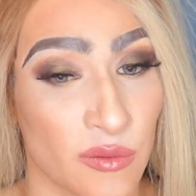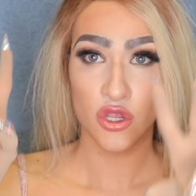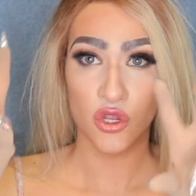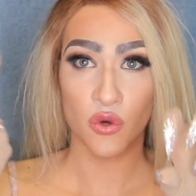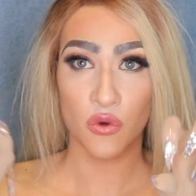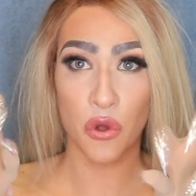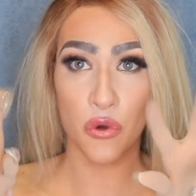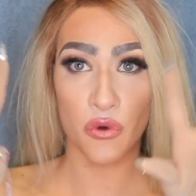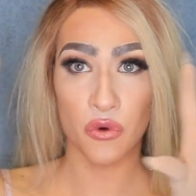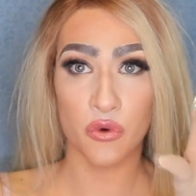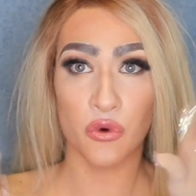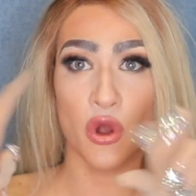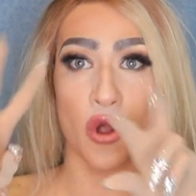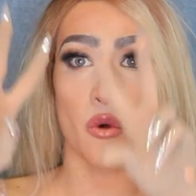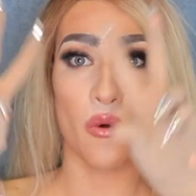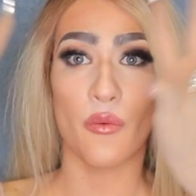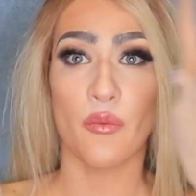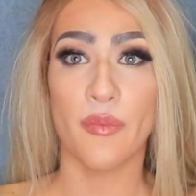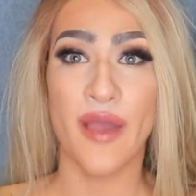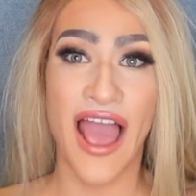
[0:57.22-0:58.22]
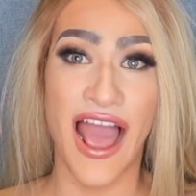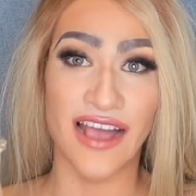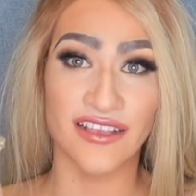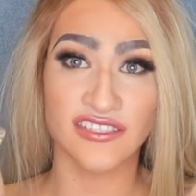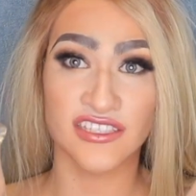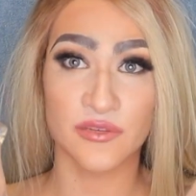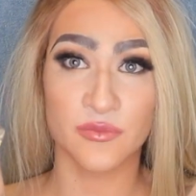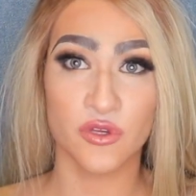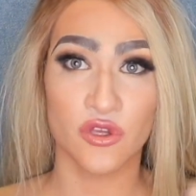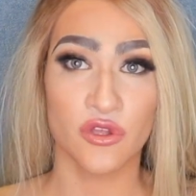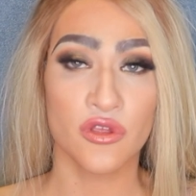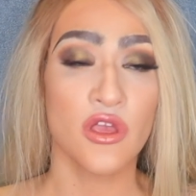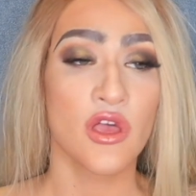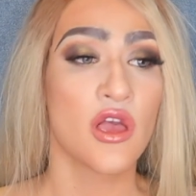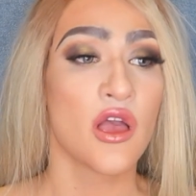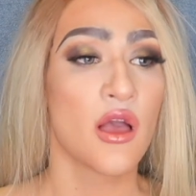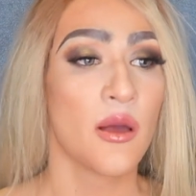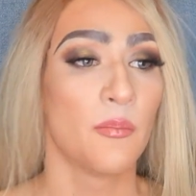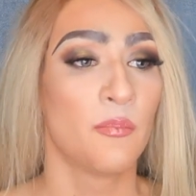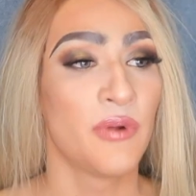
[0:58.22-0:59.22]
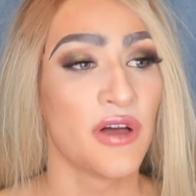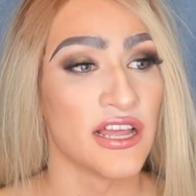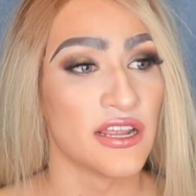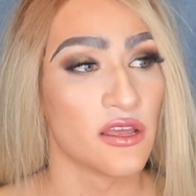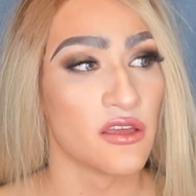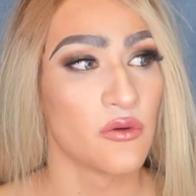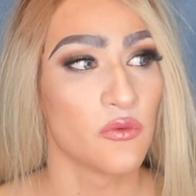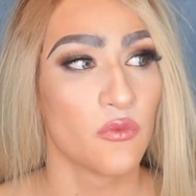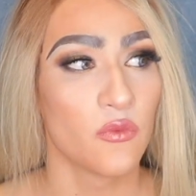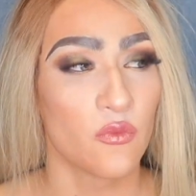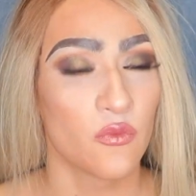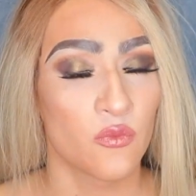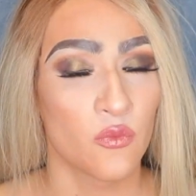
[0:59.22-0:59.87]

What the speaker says: quote unquote passable, but